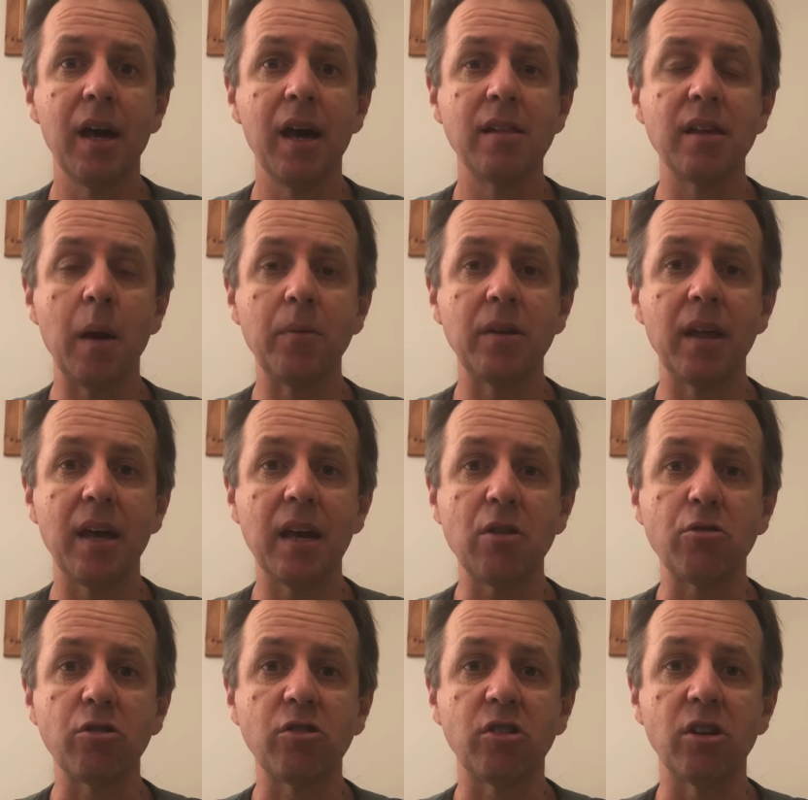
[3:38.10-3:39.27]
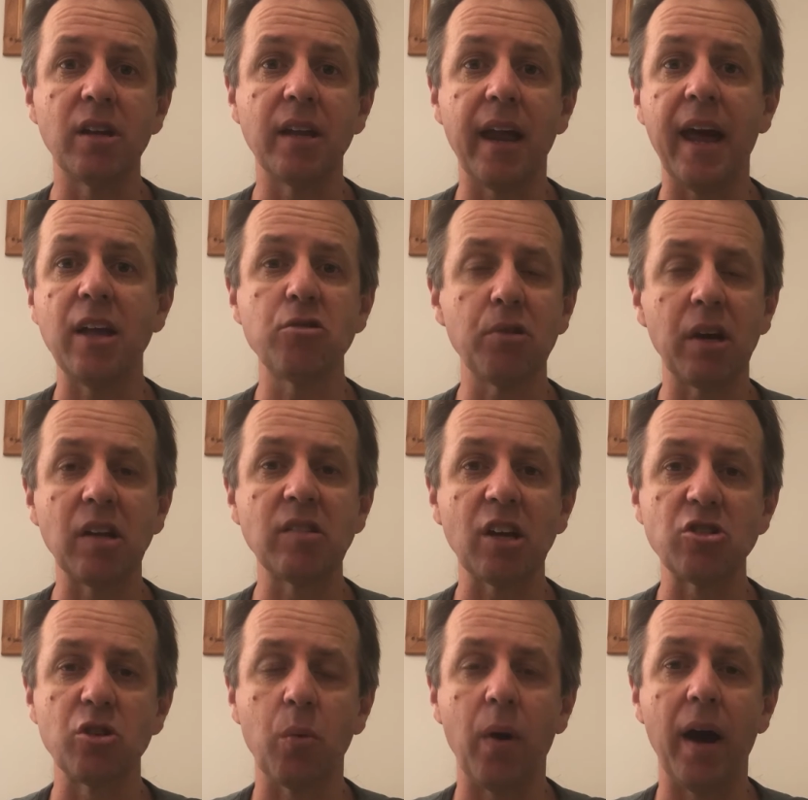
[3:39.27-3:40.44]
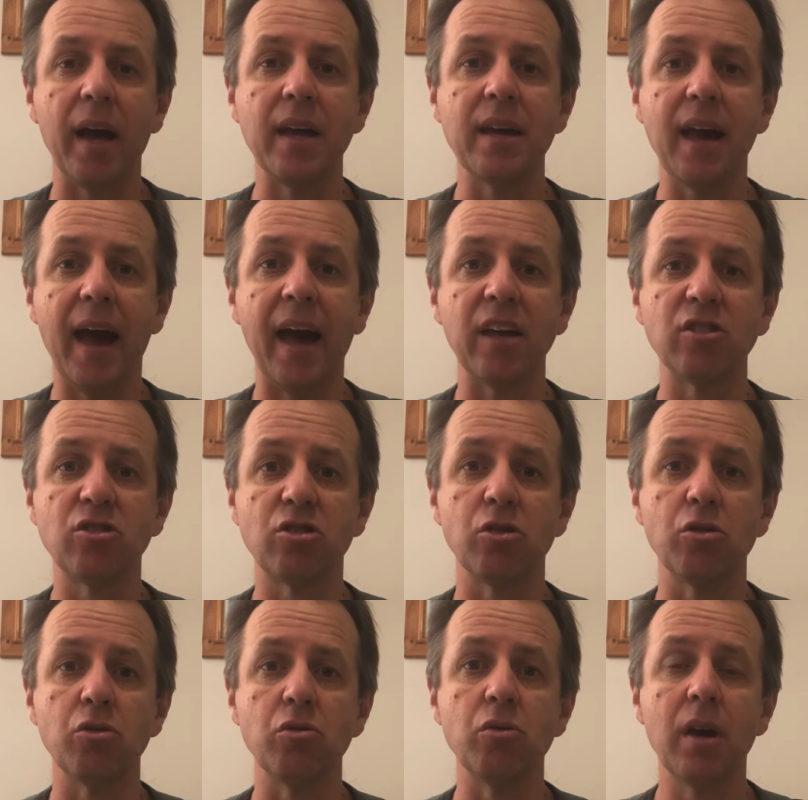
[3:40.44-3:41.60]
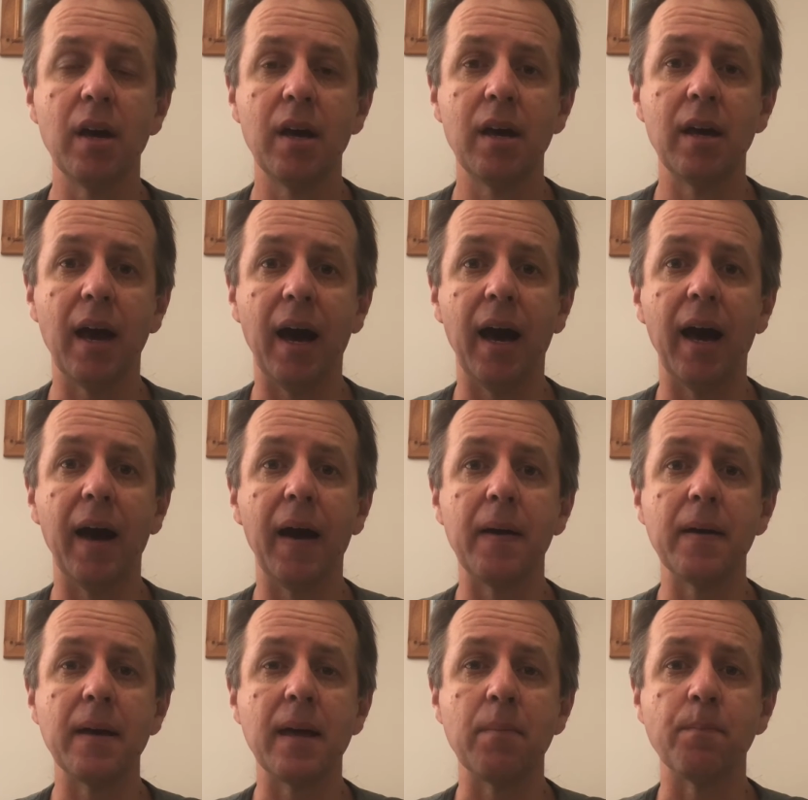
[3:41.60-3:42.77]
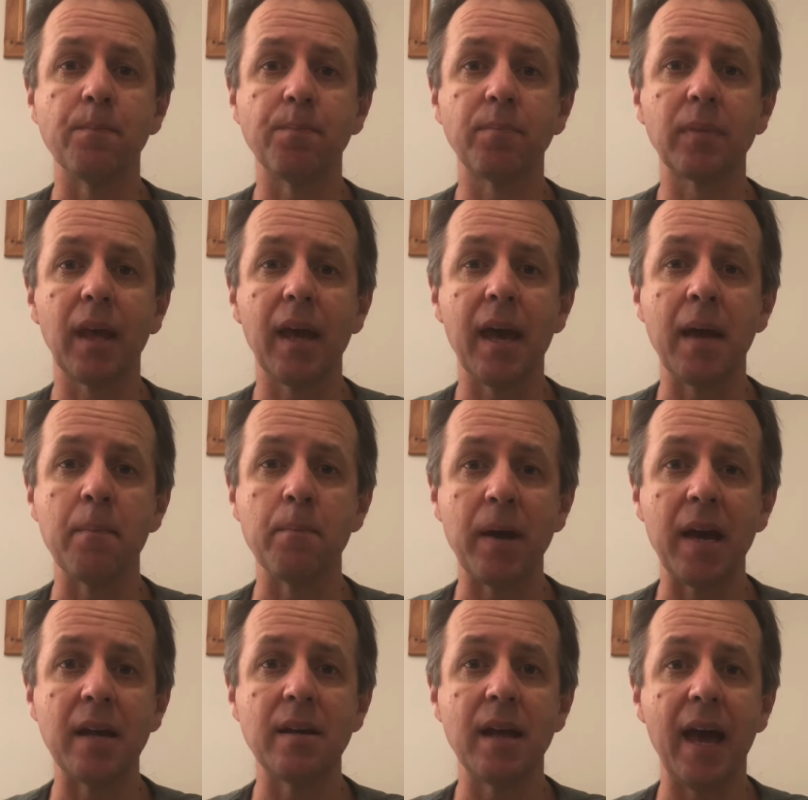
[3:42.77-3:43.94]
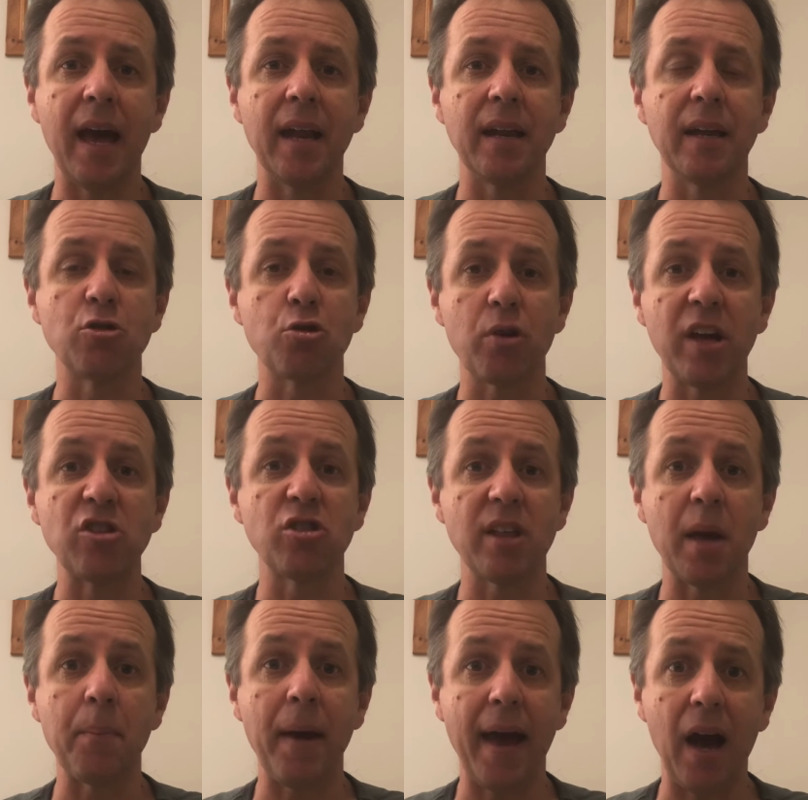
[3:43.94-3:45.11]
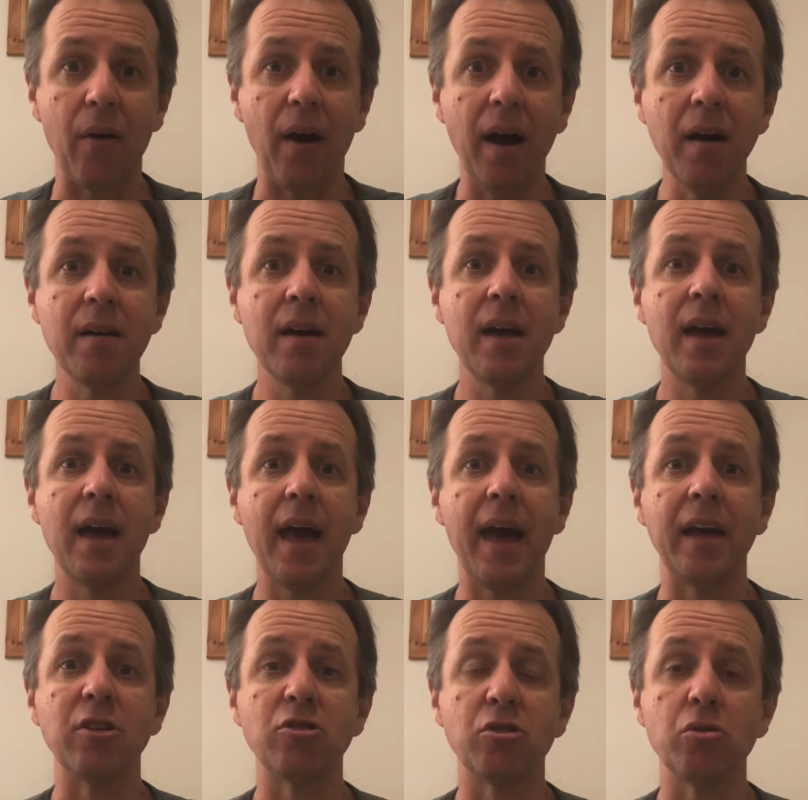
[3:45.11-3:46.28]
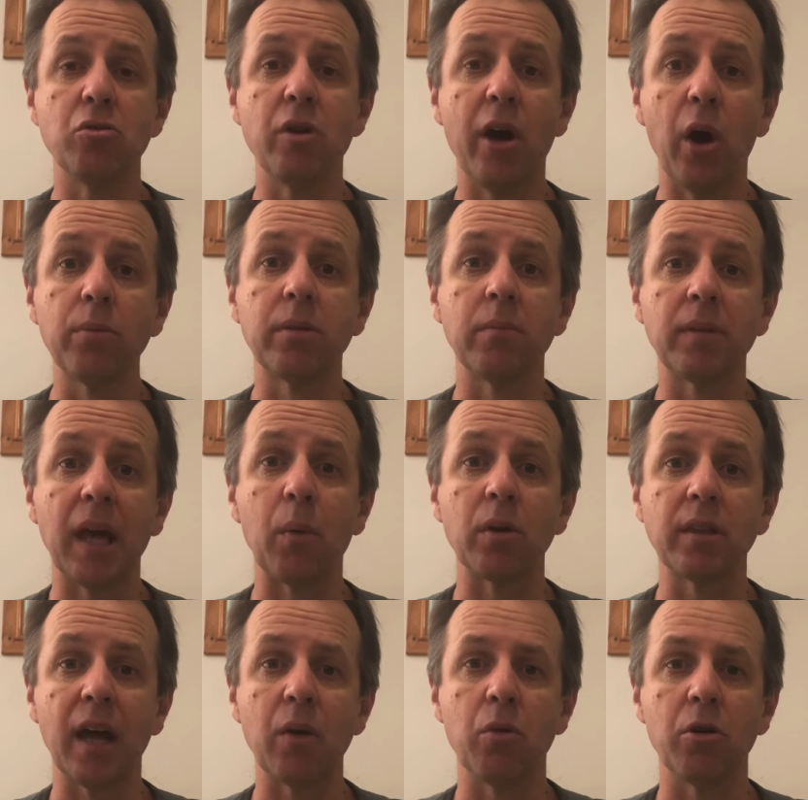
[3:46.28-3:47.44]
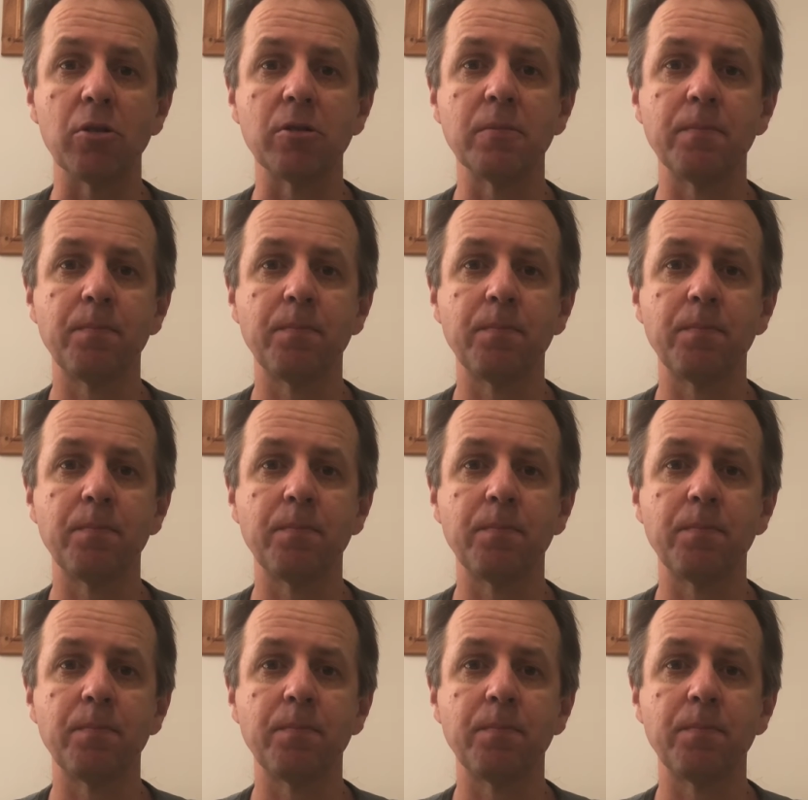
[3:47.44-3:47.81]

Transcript: They're interested in answering in such a way as to embed and entrench their power and to help them get what they want.